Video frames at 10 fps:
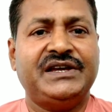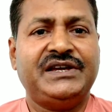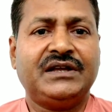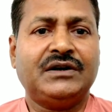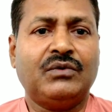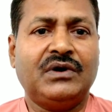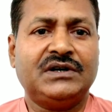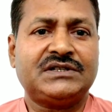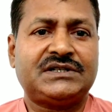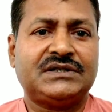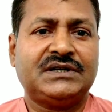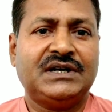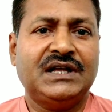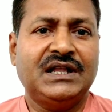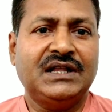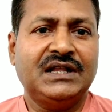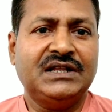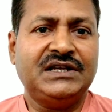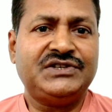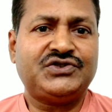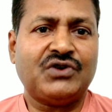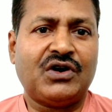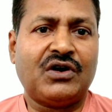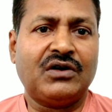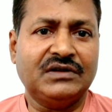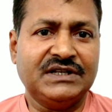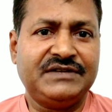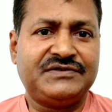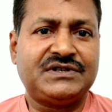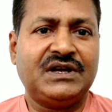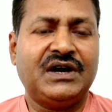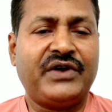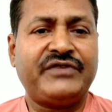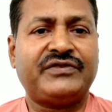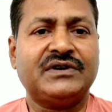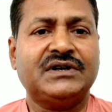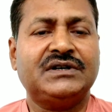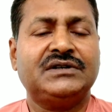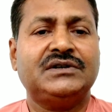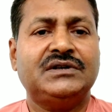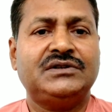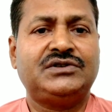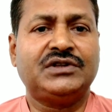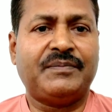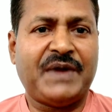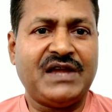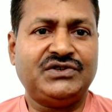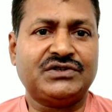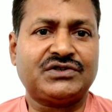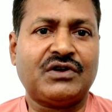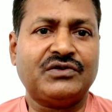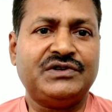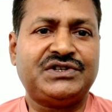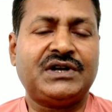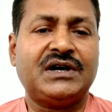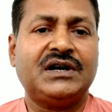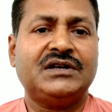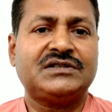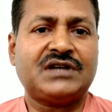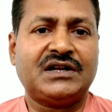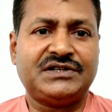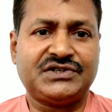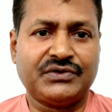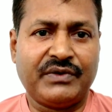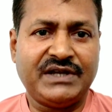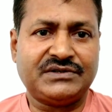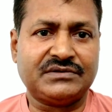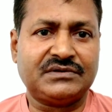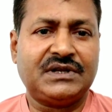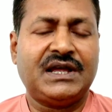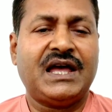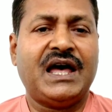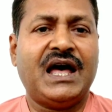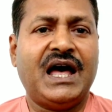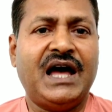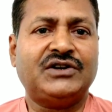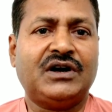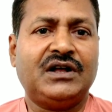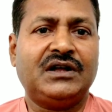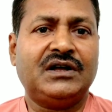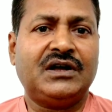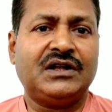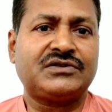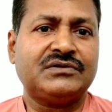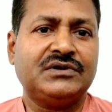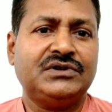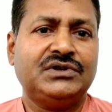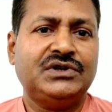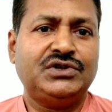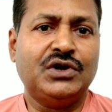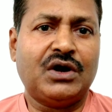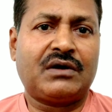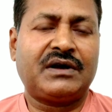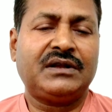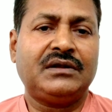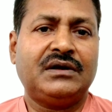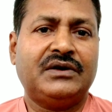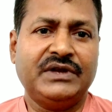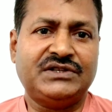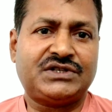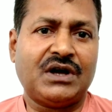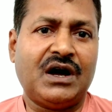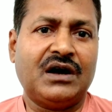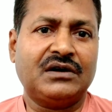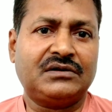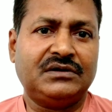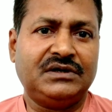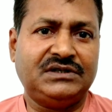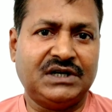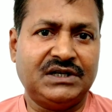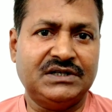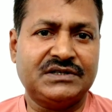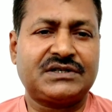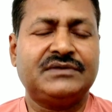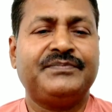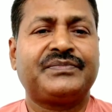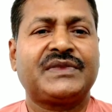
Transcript: Here the word leaves or leaves refer to the pages on which the sonnet is written, and also to laurel wreaths or garlands